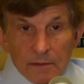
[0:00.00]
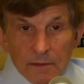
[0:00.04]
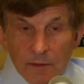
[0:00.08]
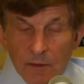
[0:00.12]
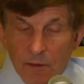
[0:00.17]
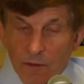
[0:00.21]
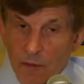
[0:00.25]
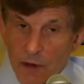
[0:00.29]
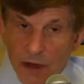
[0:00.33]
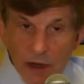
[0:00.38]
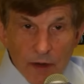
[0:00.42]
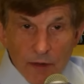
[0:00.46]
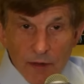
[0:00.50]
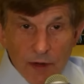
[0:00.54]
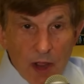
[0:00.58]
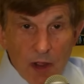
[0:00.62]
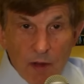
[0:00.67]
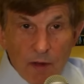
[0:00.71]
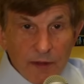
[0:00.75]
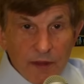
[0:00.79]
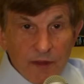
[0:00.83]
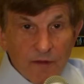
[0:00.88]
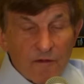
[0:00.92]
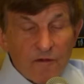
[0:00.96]
We don't know
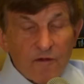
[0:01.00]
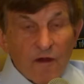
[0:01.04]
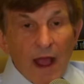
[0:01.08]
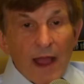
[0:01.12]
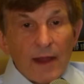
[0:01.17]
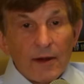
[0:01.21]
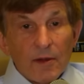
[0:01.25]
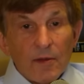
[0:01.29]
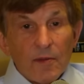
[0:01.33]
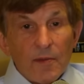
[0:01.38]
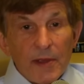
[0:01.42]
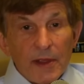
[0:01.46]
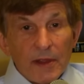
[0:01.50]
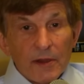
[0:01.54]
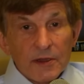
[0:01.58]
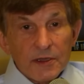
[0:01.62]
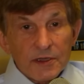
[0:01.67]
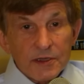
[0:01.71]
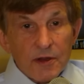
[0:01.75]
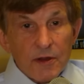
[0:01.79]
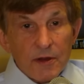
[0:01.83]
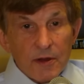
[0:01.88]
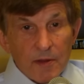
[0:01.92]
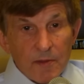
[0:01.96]
what the final bill
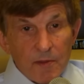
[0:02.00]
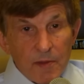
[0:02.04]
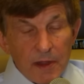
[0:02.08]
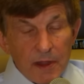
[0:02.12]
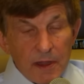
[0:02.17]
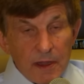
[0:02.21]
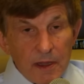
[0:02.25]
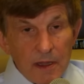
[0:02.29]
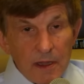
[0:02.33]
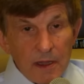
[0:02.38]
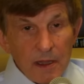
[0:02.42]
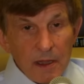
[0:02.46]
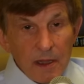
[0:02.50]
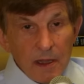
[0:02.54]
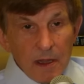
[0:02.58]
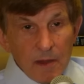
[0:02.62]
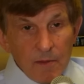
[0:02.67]
is going to be